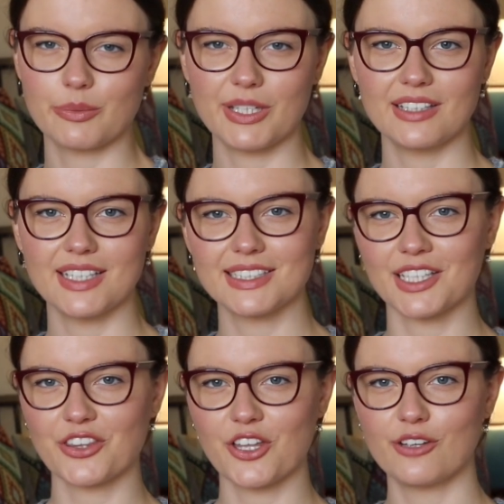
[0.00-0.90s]
to be
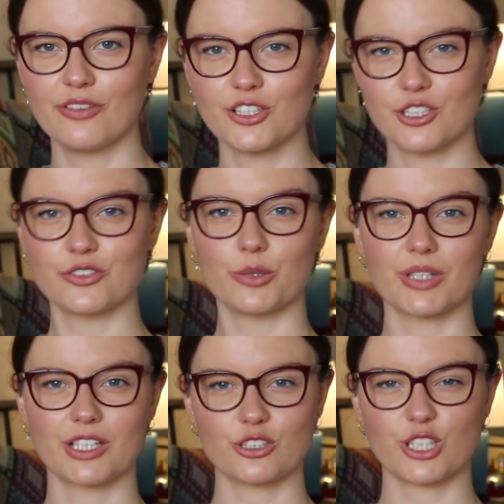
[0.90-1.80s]
knitting a third version of
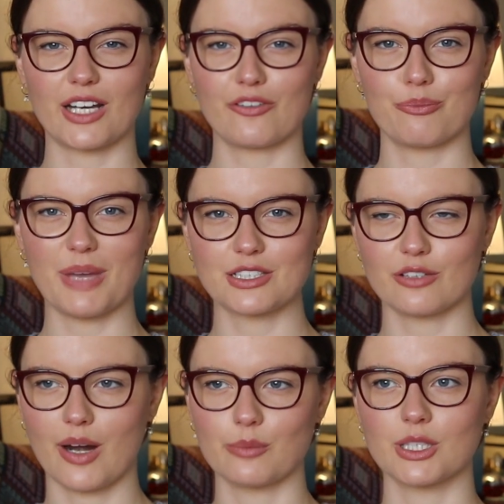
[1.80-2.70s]
something and just kind of mess
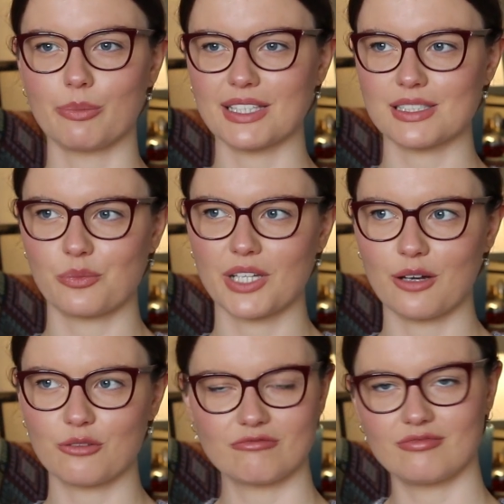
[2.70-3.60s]
around with the pattern
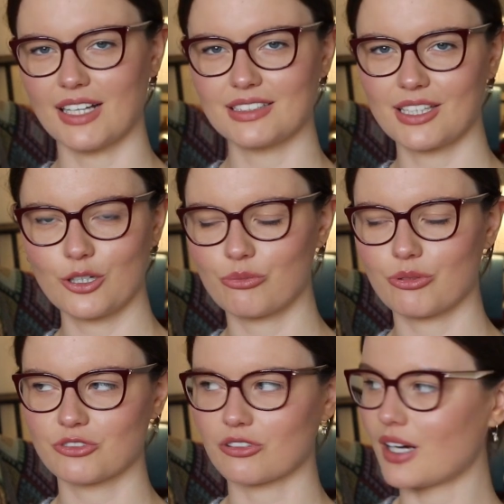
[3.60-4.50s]
without writing it up
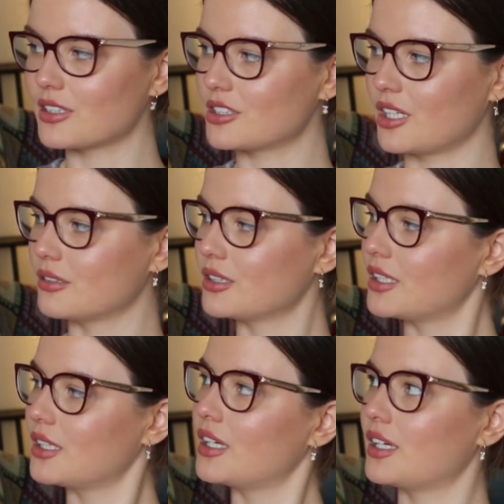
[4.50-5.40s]
from scratch. So
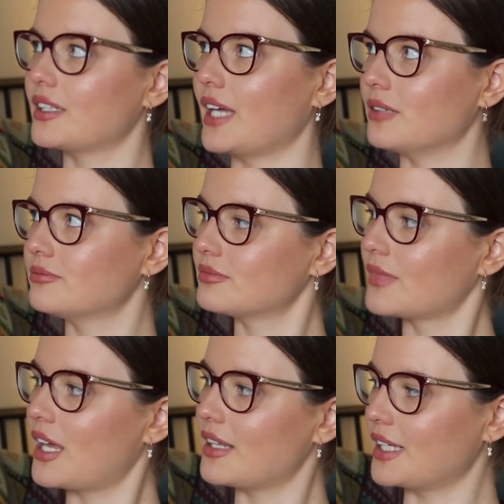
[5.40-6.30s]
yeah,
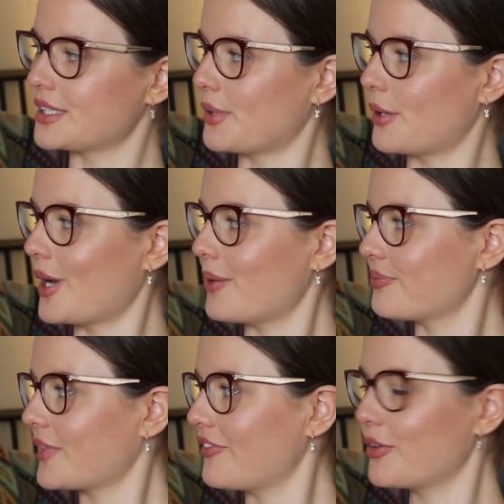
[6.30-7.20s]
that's where we're at.